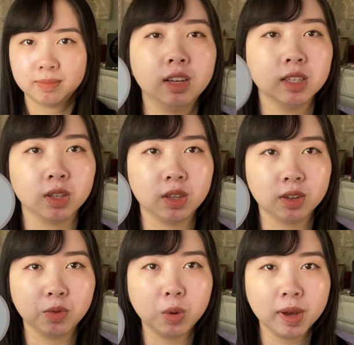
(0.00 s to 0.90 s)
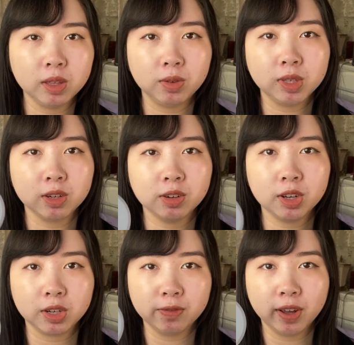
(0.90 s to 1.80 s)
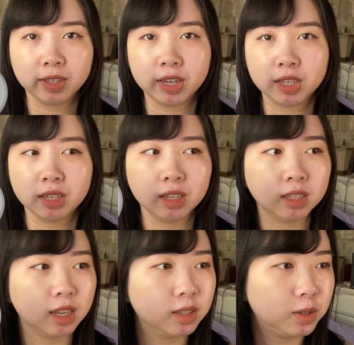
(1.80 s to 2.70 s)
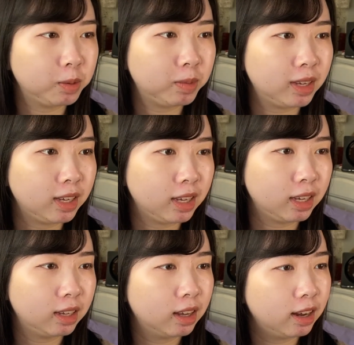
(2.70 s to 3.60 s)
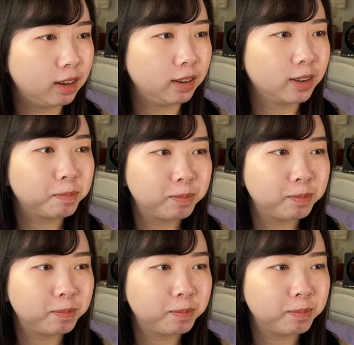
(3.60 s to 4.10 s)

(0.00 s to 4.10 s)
So the Roman New Zero Cushion Foundation is said to be a